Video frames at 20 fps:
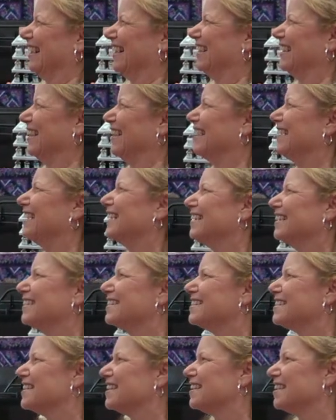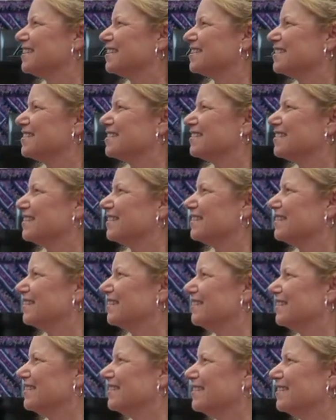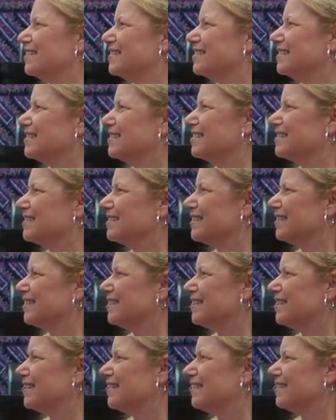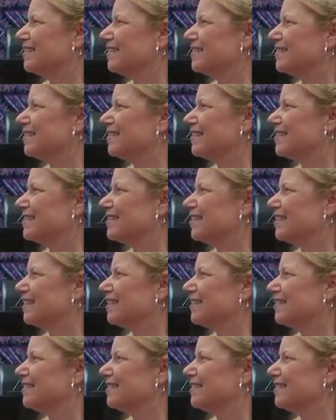(silent)